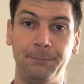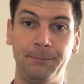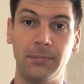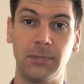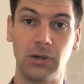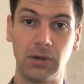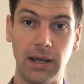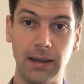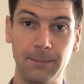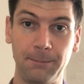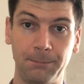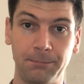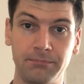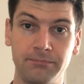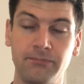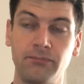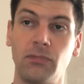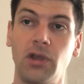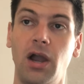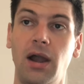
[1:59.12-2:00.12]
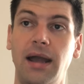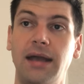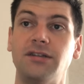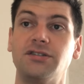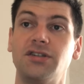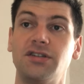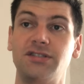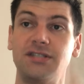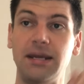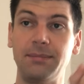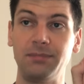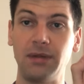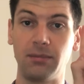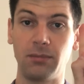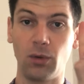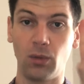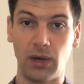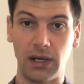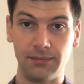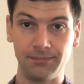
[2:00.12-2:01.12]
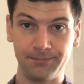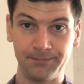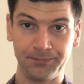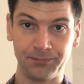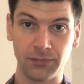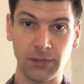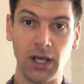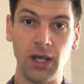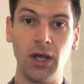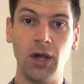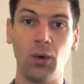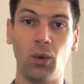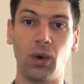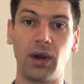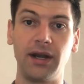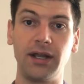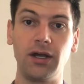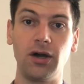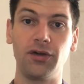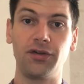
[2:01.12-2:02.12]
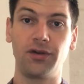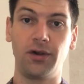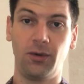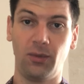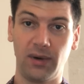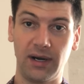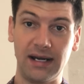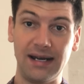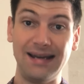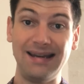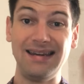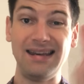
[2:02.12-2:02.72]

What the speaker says: okay? All right, so step number 1, we're gonna go through it, we're gonna